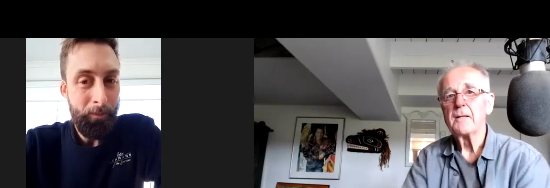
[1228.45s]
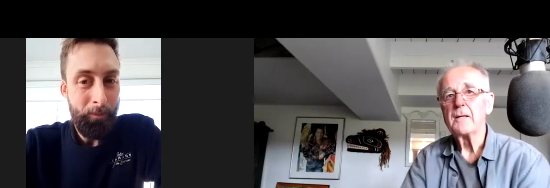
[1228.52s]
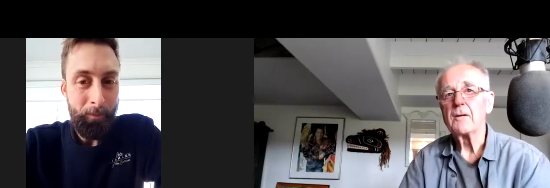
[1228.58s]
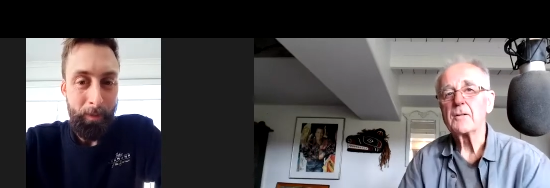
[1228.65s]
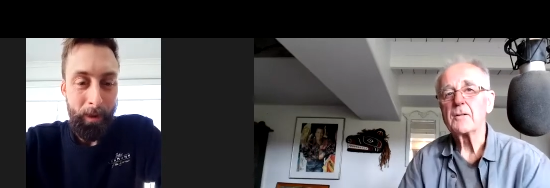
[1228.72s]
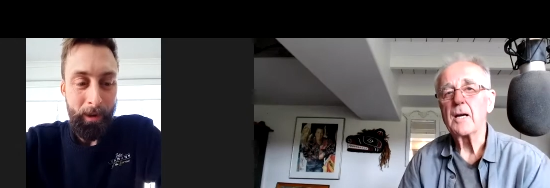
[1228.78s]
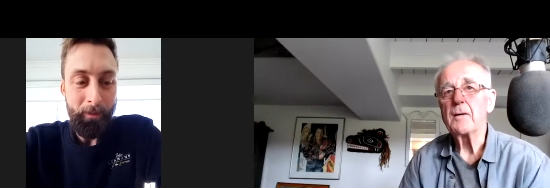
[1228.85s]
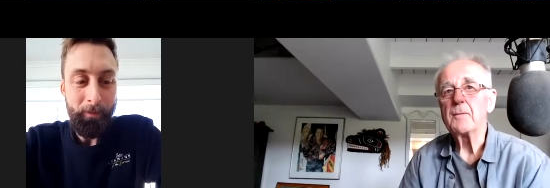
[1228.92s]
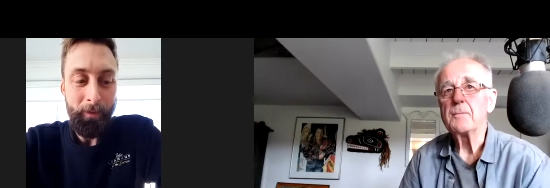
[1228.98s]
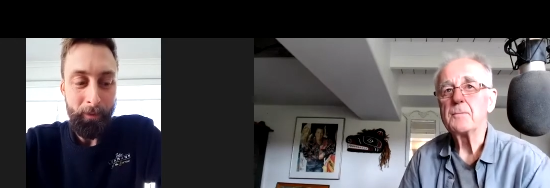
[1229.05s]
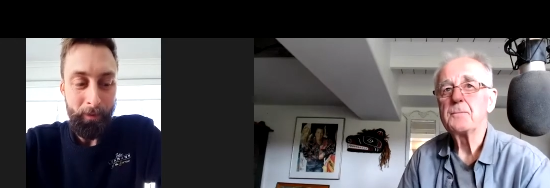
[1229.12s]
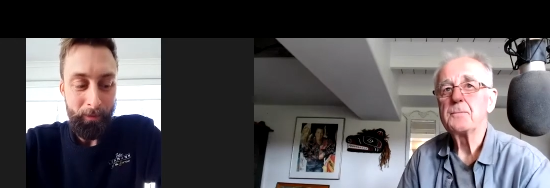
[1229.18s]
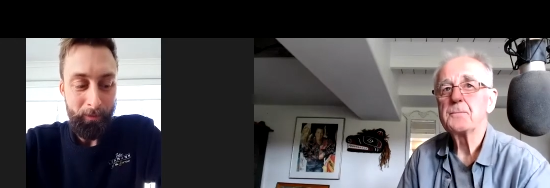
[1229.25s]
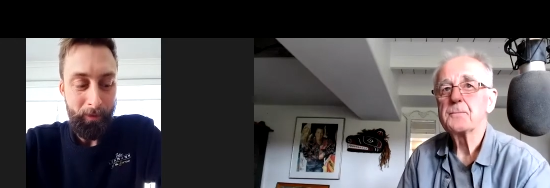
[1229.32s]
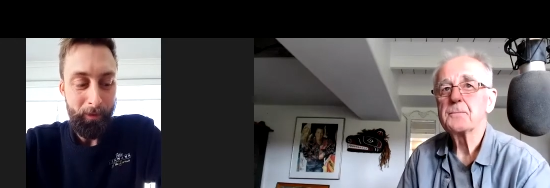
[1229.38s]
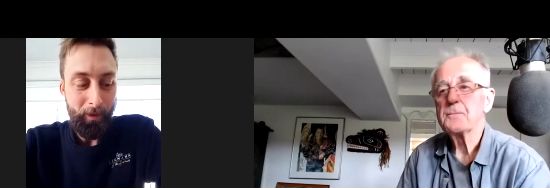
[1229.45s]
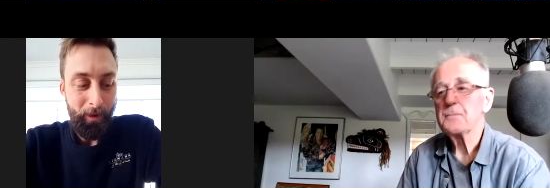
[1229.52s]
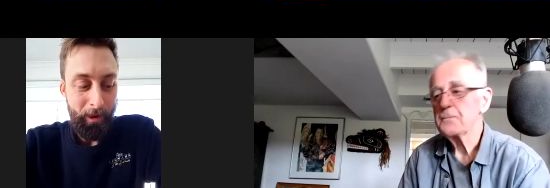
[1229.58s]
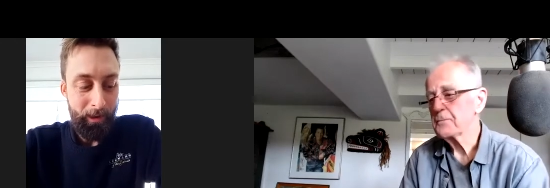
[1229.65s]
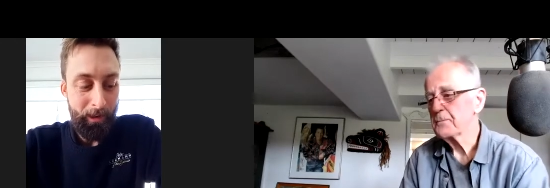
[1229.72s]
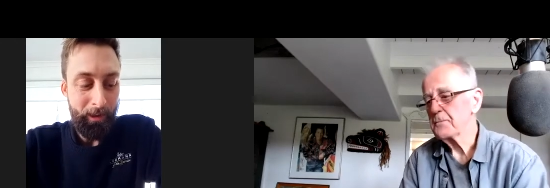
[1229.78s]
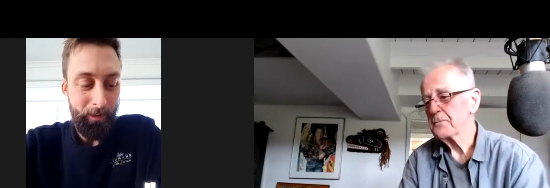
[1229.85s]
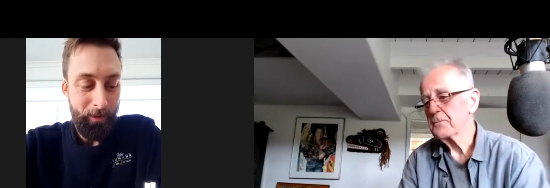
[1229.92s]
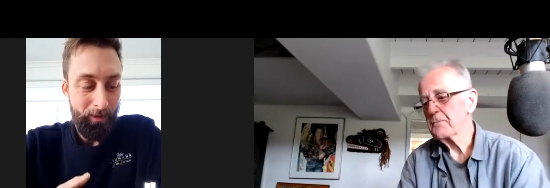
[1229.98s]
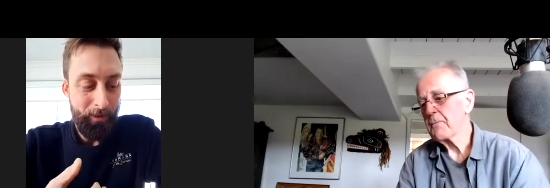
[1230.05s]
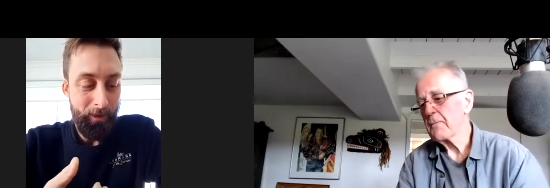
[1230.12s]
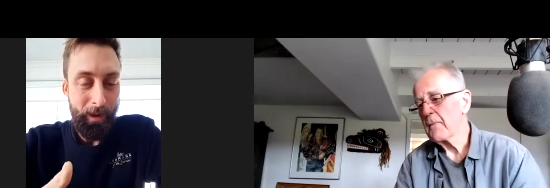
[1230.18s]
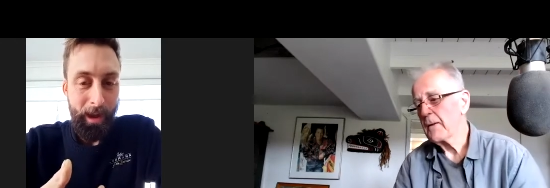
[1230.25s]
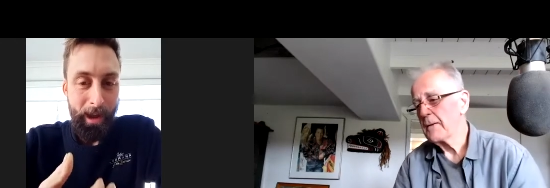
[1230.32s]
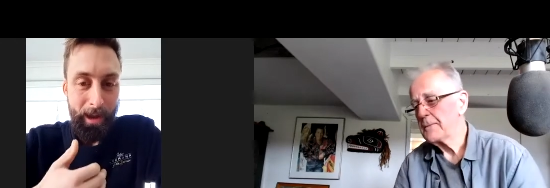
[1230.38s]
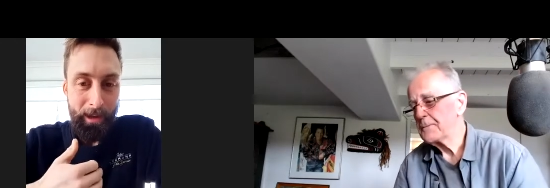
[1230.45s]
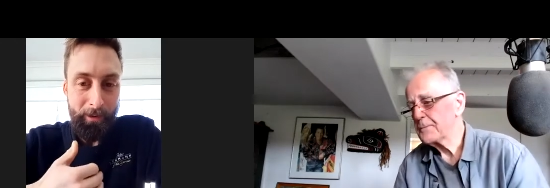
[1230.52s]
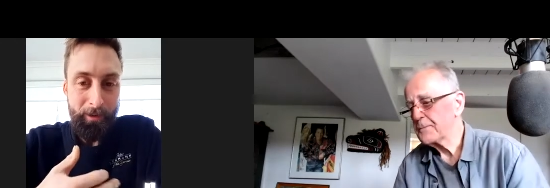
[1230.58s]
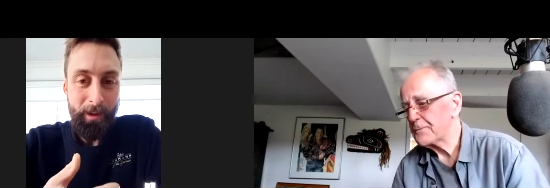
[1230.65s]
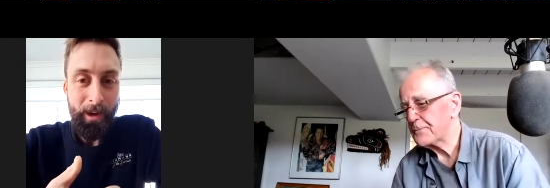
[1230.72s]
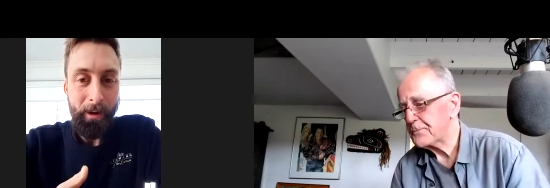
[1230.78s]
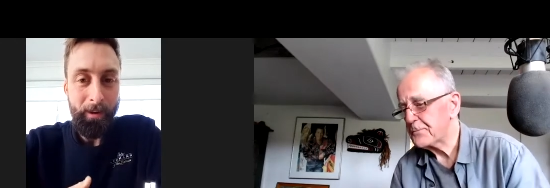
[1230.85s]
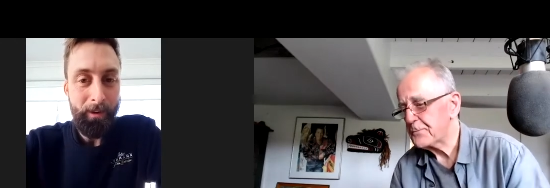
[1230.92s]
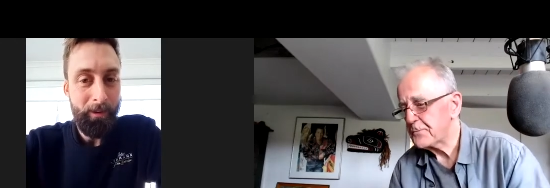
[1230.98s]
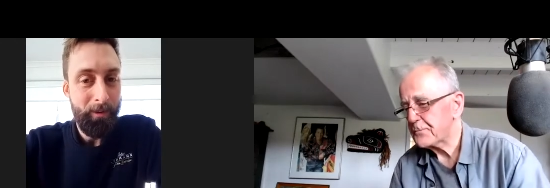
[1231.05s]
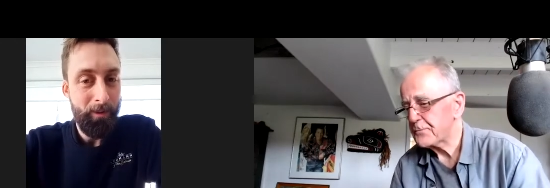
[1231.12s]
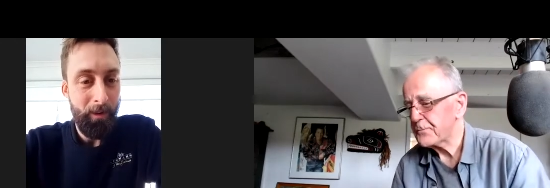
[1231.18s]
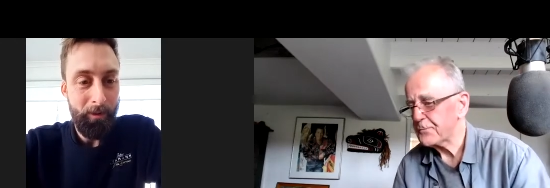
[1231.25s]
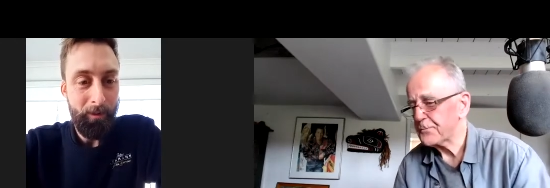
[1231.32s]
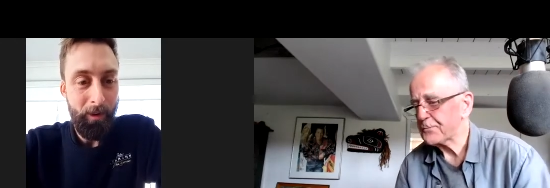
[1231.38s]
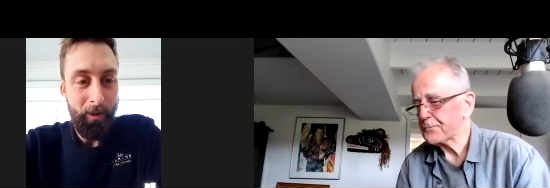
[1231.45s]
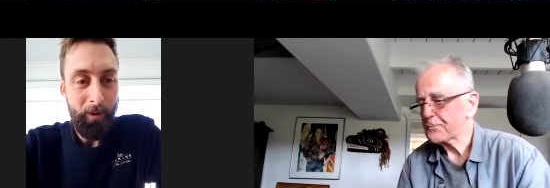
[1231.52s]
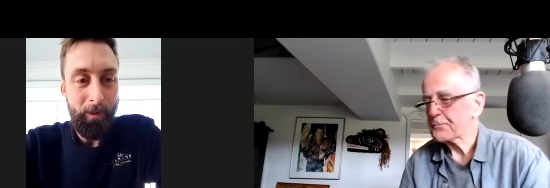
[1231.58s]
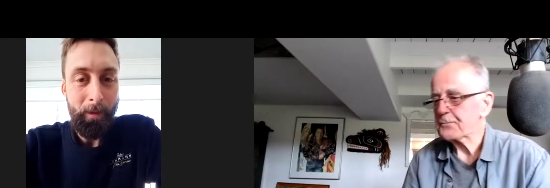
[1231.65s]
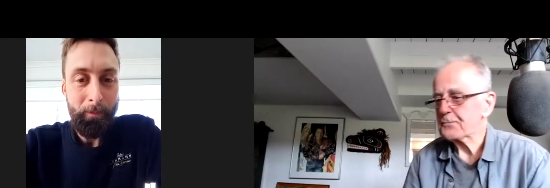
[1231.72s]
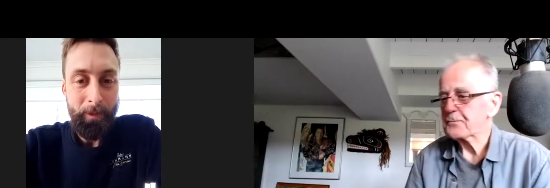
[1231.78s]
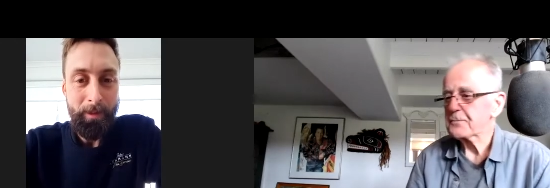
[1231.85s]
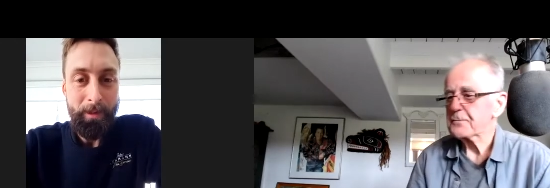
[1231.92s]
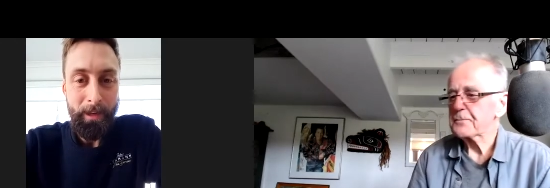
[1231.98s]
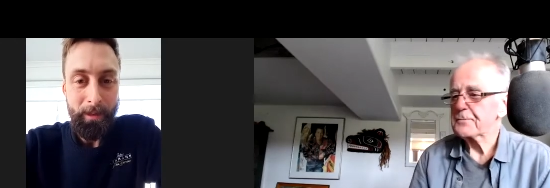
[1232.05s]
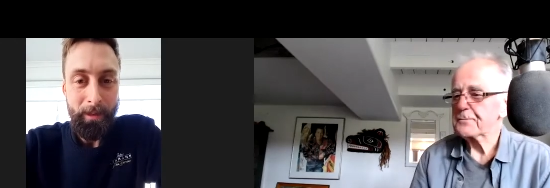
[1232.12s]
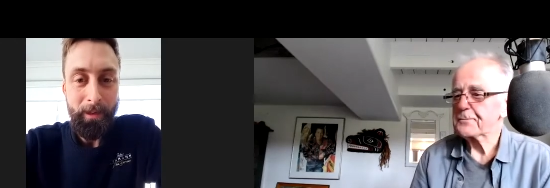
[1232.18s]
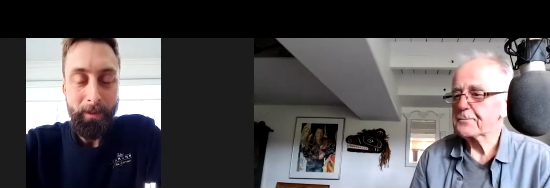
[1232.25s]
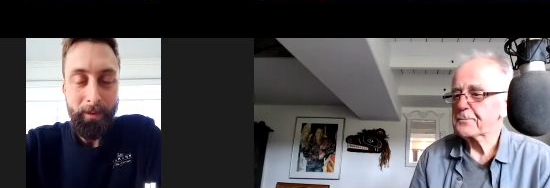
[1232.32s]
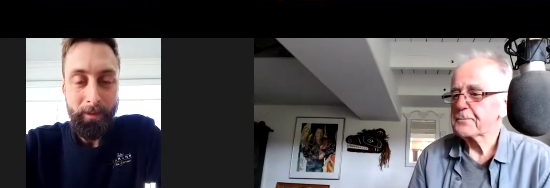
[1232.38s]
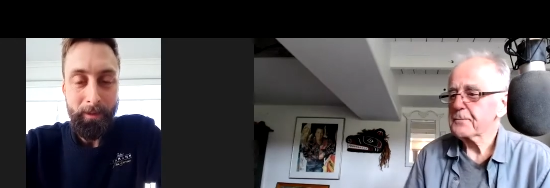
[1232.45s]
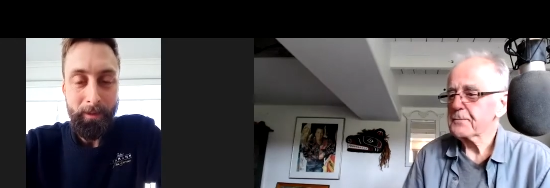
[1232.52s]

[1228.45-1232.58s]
Speaker 1: But yeah. if you if you liking those sort of age characters, I'd go up to ten years.